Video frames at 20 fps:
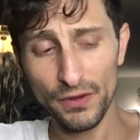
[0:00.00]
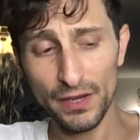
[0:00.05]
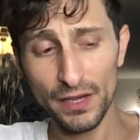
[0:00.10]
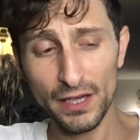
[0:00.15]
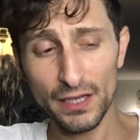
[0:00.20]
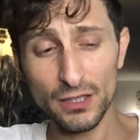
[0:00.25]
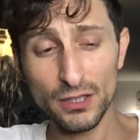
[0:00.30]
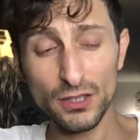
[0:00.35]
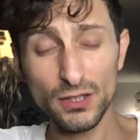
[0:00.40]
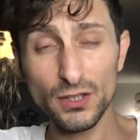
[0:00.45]

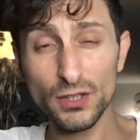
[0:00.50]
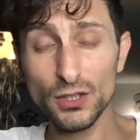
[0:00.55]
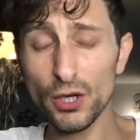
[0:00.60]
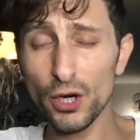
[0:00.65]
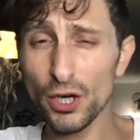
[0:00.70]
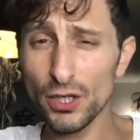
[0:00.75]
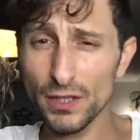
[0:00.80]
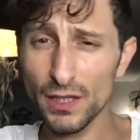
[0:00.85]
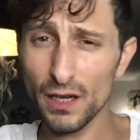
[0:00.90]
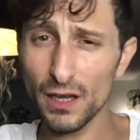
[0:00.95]

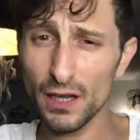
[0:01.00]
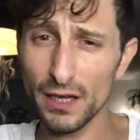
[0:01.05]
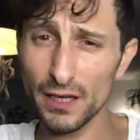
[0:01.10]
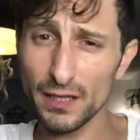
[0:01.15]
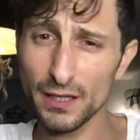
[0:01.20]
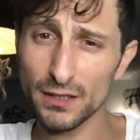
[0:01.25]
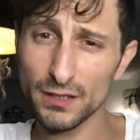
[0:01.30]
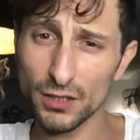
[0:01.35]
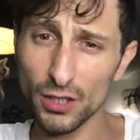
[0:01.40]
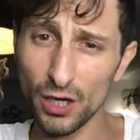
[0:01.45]
certainly
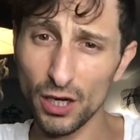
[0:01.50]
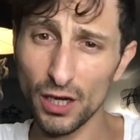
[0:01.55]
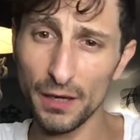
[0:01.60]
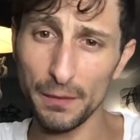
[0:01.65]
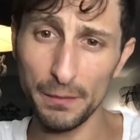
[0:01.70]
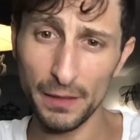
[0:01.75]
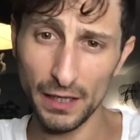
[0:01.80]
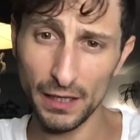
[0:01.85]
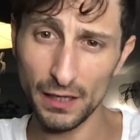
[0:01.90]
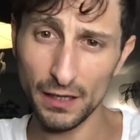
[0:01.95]
does not
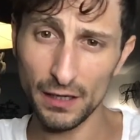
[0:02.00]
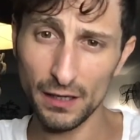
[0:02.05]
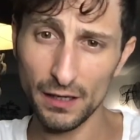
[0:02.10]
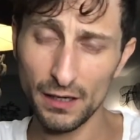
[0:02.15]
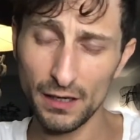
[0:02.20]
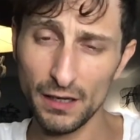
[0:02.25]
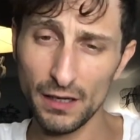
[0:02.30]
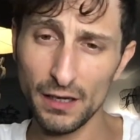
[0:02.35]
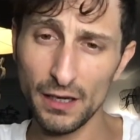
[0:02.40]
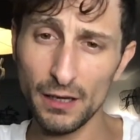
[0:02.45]
mean
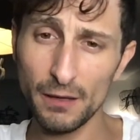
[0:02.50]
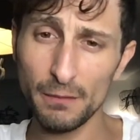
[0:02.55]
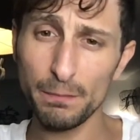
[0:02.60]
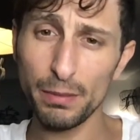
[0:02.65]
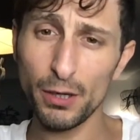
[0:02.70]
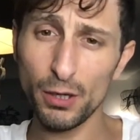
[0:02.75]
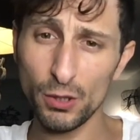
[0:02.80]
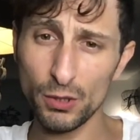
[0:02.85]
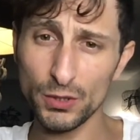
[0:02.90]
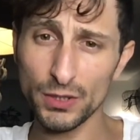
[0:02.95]

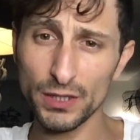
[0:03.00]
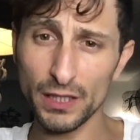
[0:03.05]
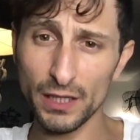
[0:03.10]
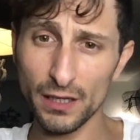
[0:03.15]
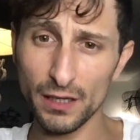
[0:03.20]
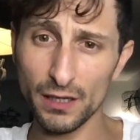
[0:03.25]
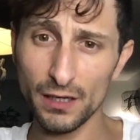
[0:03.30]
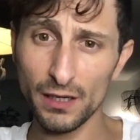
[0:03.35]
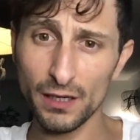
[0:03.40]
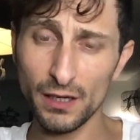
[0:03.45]

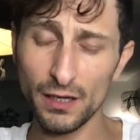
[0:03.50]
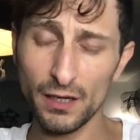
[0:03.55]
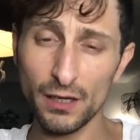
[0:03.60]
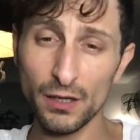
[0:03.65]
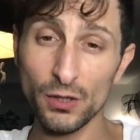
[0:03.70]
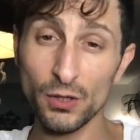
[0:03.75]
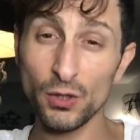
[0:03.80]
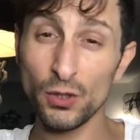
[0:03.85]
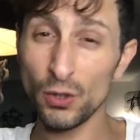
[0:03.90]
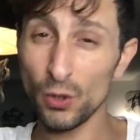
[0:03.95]
imposing
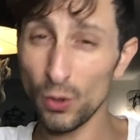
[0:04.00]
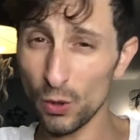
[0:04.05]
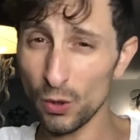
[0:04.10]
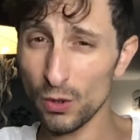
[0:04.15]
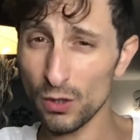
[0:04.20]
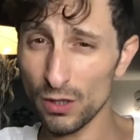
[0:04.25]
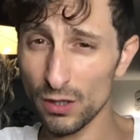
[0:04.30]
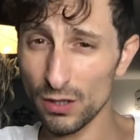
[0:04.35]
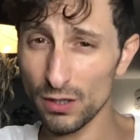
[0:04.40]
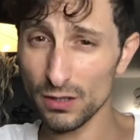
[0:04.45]

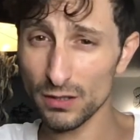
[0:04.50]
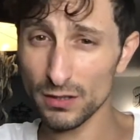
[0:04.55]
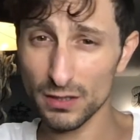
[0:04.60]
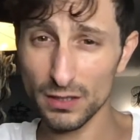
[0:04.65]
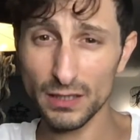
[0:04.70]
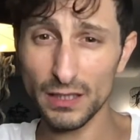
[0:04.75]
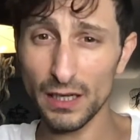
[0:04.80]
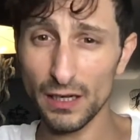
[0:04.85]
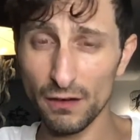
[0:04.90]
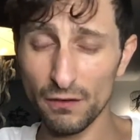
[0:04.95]
your
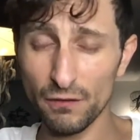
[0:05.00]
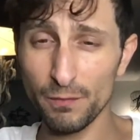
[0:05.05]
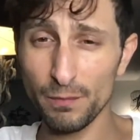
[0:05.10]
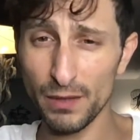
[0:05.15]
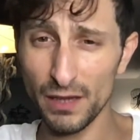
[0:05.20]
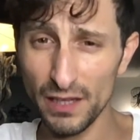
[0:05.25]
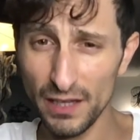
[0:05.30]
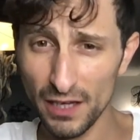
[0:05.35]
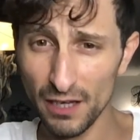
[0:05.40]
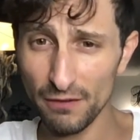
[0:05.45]
set of
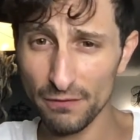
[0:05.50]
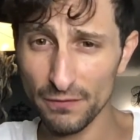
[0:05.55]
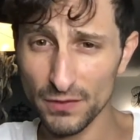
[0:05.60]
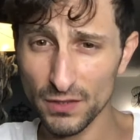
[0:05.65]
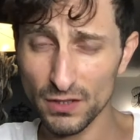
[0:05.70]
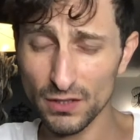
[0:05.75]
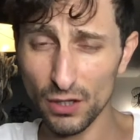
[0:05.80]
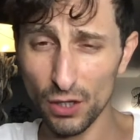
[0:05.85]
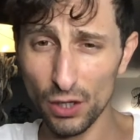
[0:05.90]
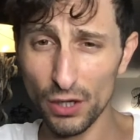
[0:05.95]

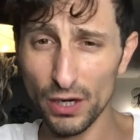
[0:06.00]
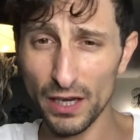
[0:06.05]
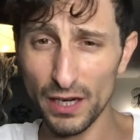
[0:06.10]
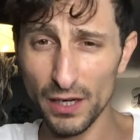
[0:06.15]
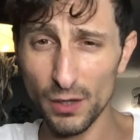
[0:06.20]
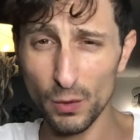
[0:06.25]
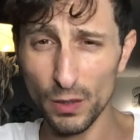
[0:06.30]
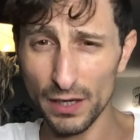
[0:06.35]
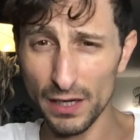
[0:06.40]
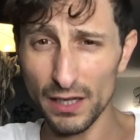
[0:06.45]
beliefs on
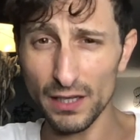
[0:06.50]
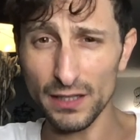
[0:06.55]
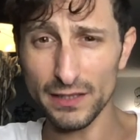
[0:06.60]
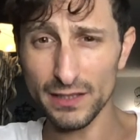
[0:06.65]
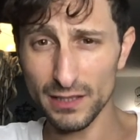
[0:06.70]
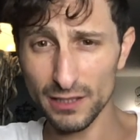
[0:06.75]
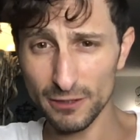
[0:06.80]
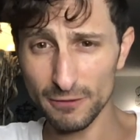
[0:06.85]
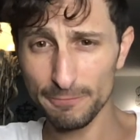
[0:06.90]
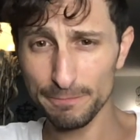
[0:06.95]
anyone
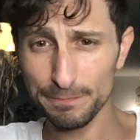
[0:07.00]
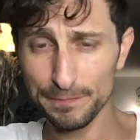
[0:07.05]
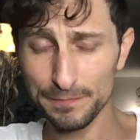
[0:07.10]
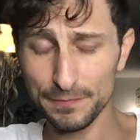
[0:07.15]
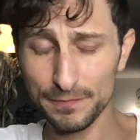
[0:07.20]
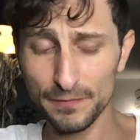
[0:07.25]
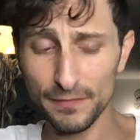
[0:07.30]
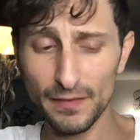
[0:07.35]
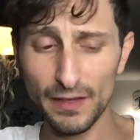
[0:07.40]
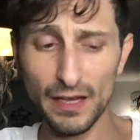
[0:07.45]
else.
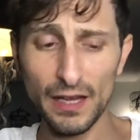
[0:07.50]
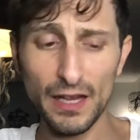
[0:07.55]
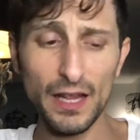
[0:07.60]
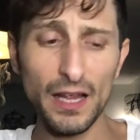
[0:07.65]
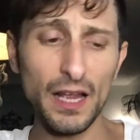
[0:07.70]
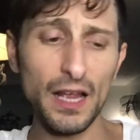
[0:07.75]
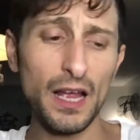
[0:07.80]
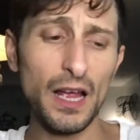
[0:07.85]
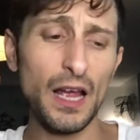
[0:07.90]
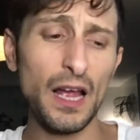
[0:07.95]

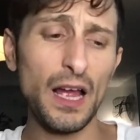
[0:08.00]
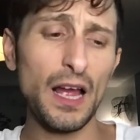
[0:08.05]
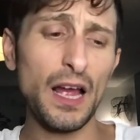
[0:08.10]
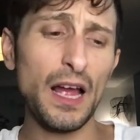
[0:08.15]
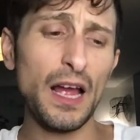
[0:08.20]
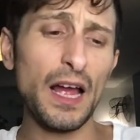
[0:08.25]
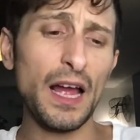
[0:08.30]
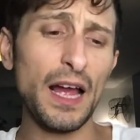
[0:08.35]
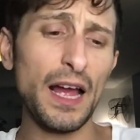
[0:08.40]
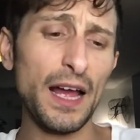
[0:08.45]

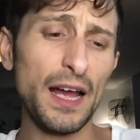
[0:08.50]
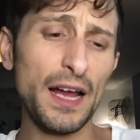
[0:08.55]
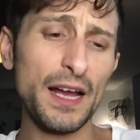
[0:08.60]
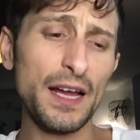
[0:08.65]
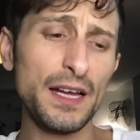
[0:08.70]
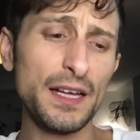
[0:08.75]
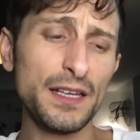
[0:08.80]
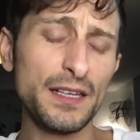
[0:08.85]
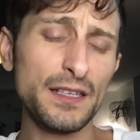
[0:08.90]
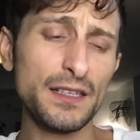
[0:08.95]

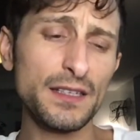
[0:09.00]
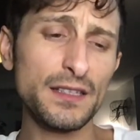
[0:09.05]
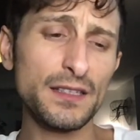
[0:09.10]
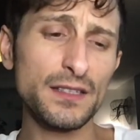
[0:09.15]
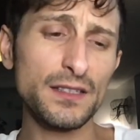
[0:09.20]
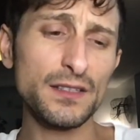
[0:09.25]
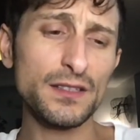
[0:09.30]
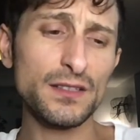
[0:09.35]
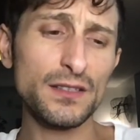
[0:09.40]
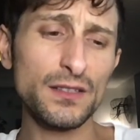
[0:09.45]
And
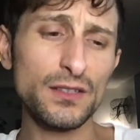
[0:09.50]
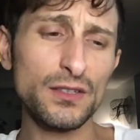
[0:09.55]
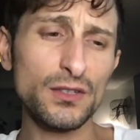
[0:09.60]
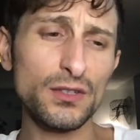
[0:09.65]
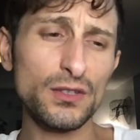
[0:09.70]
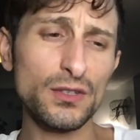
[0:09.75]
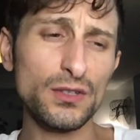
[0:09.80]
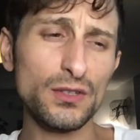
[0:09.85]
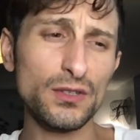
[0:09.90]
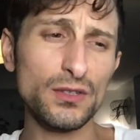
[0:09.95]

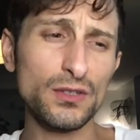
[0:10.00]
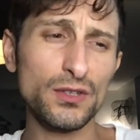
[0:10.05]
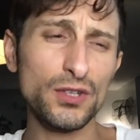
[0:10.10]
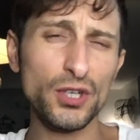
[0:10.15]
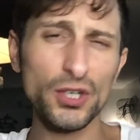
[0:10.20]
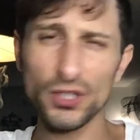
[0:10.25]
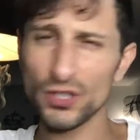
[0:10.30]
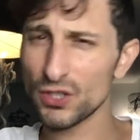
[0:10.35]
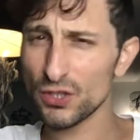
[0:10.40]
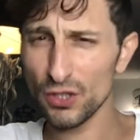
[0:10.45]

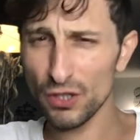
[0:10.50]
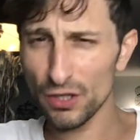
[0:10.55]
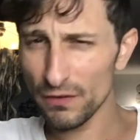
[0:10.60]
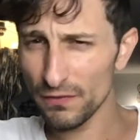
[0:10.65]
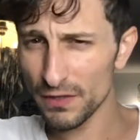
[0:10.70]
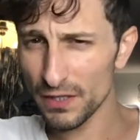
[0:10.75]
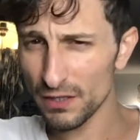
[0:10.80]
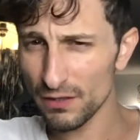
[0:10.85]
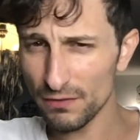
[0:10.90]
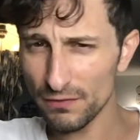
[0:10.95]

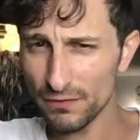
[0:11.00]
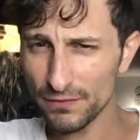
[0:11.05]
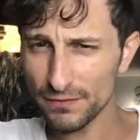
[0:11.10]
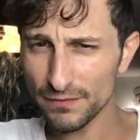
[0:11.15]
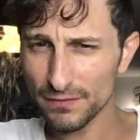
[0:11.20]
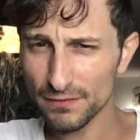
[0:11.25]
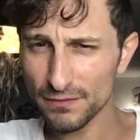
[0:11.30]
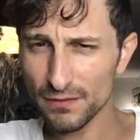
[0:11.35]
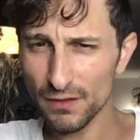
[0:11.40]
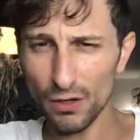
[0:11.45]
conservative
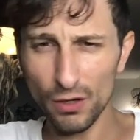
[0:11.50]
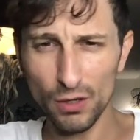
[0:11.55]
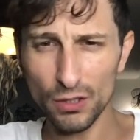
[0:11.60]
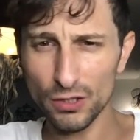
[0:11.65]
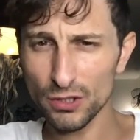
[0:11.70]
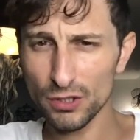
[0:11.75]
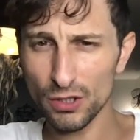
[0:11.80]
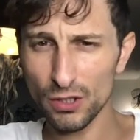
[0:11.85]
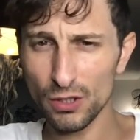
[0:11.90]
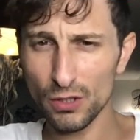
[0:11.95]

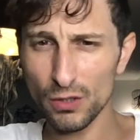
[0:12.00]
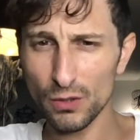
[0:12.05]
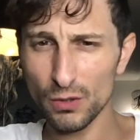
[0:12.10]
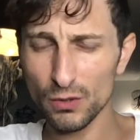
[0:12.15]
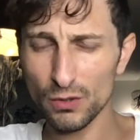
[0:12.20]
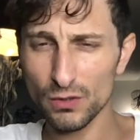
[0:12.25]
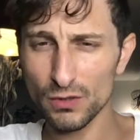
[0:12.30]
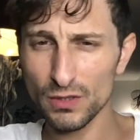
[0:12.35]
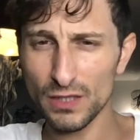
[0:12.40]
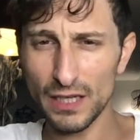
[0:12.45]

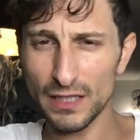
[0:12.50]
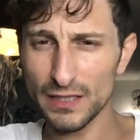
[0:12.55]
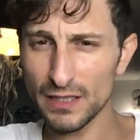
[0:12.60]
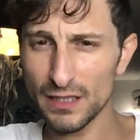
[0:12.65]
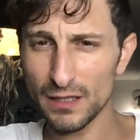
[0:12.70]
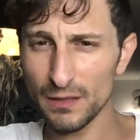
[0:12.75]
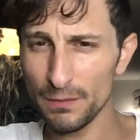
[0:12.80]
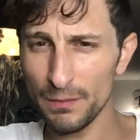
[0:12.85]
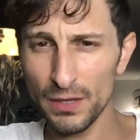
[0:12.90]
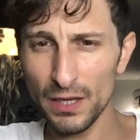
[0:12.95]
also
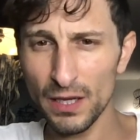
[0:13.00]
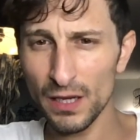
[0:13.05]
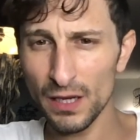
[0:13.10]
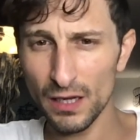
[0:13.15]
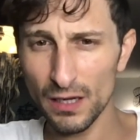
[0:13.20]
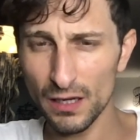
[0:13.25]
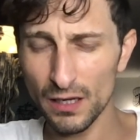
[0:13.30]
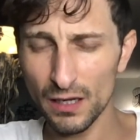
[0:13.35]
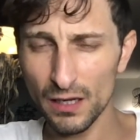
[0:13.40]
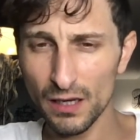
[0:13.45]
doesn't
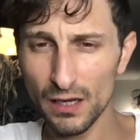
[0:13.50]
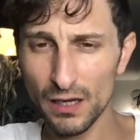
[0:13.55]
mean